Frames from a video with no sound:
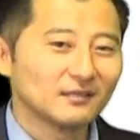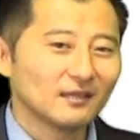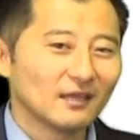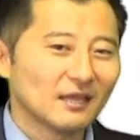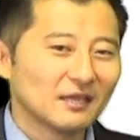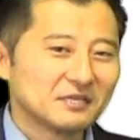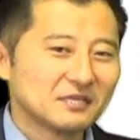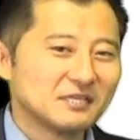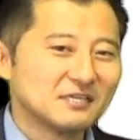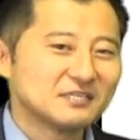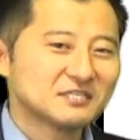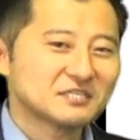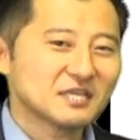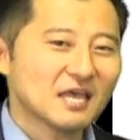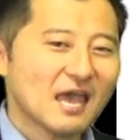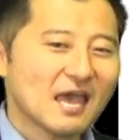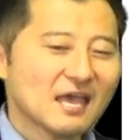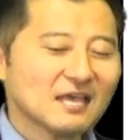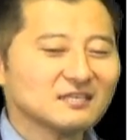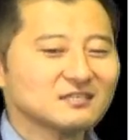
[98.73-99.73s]
And he
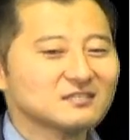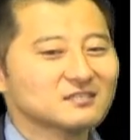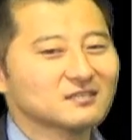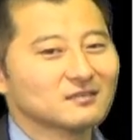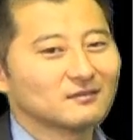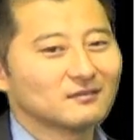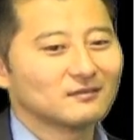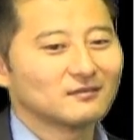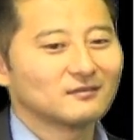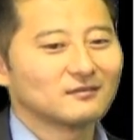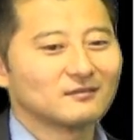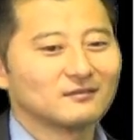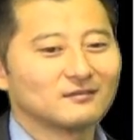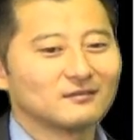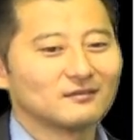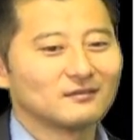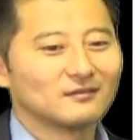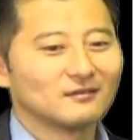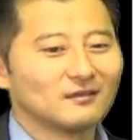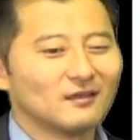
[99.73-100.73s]
says,
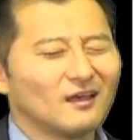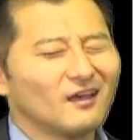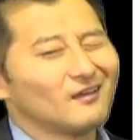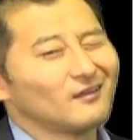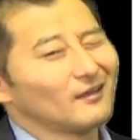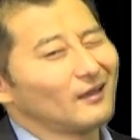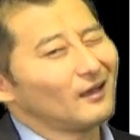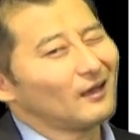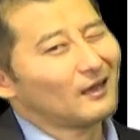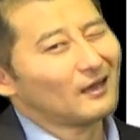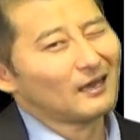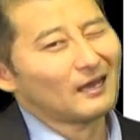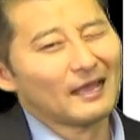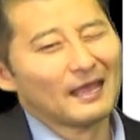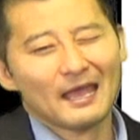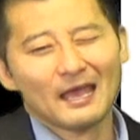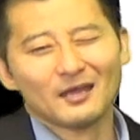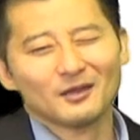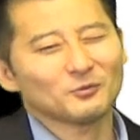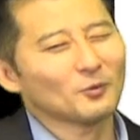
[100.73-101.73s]
yeah, I
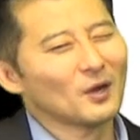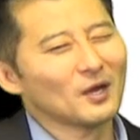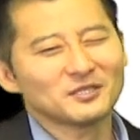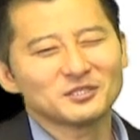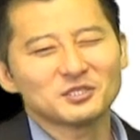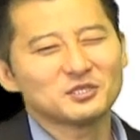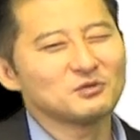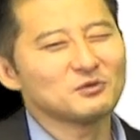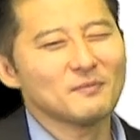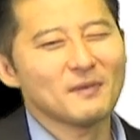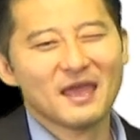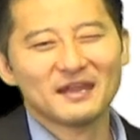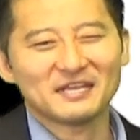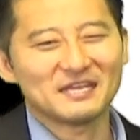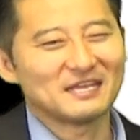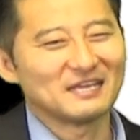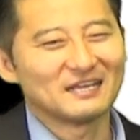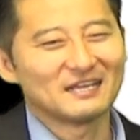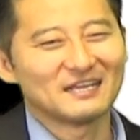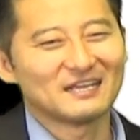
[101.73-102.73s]
had one too many.